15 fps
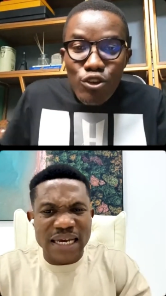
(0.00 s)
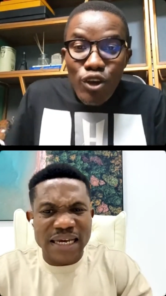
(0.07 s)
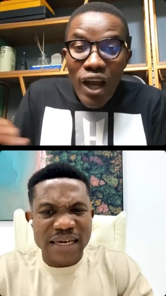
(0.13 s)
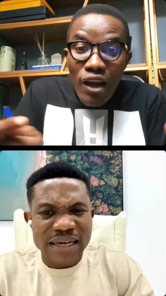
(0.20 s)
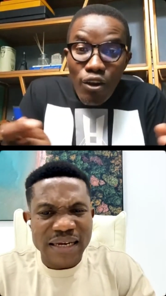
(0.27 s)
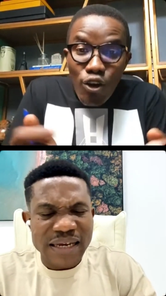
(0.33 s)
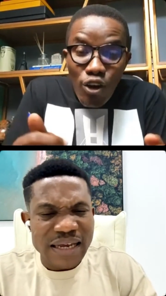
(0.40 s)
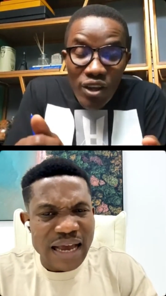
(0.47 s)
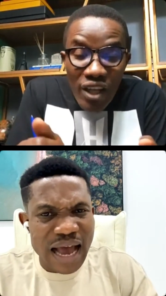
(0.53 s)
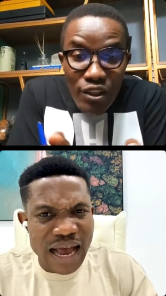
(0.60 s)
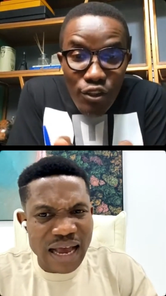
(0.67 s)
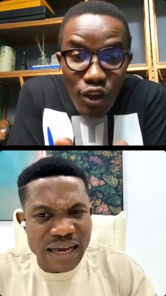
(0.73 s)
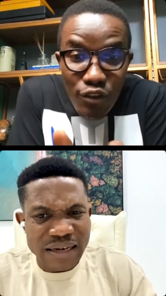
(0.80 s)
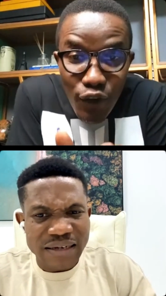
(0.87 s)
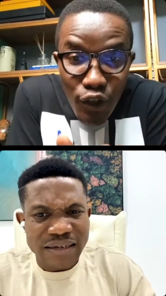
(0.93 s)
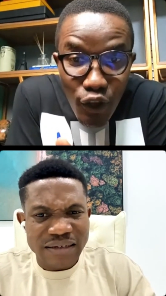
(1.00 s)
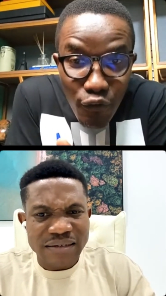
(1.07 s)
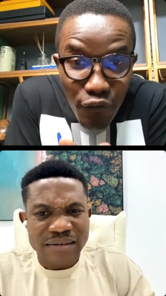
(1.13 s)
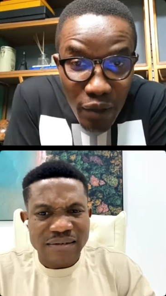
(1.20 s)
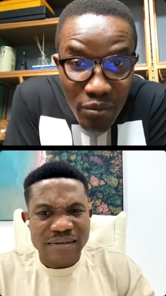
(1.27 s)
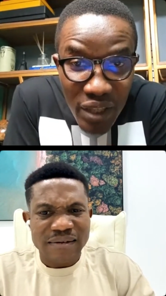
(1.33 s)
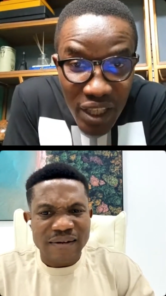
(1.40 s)
Speaker 1: You can collect just for your
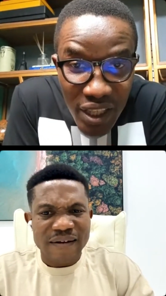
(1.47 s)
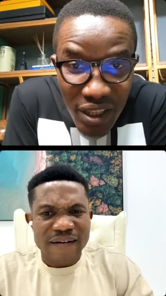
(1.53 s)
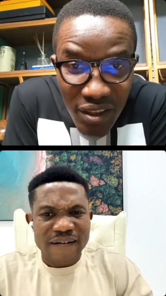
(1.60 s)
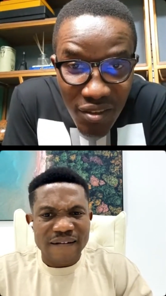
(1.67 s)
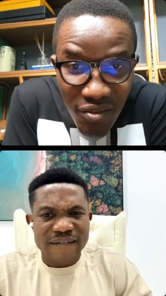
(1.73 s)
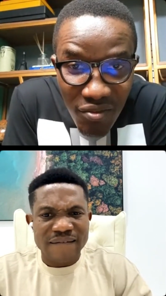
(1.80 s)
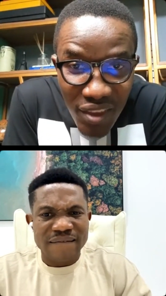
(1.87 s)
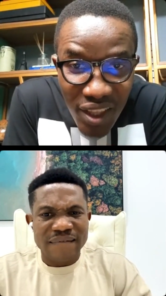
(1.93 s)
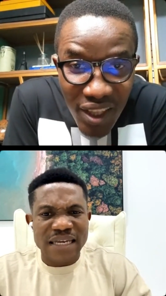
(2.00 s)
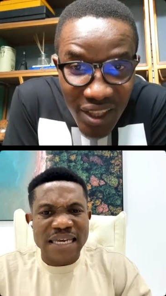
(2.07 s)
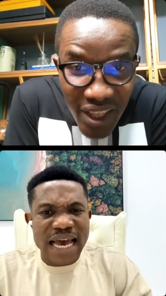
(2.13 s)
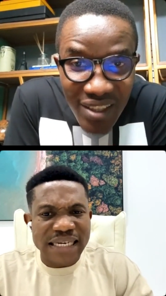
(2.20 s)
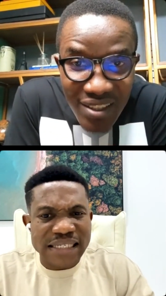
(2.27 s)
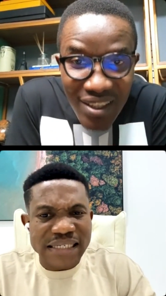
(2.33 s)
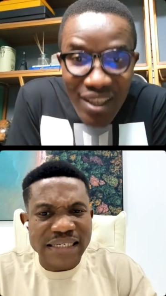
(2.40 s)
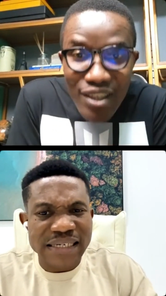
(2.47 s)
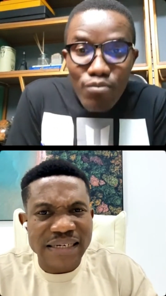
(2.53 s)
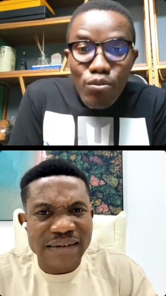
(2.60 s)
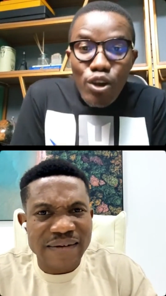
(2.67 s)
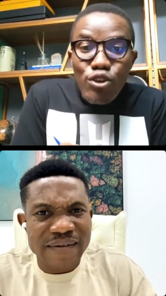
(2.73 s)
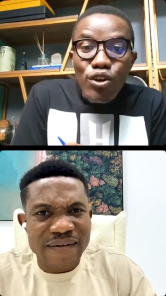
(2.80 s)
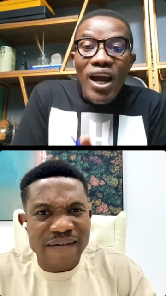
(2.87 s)
family. Yes. yes.
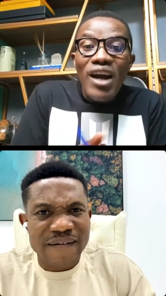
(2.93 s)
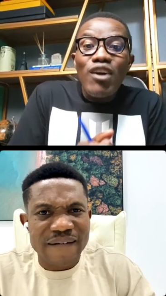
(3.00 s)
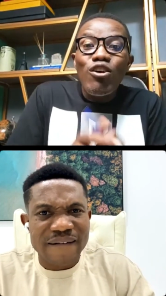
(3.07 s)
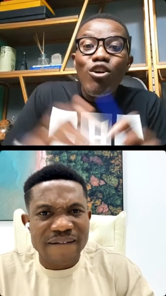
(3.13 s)
but you can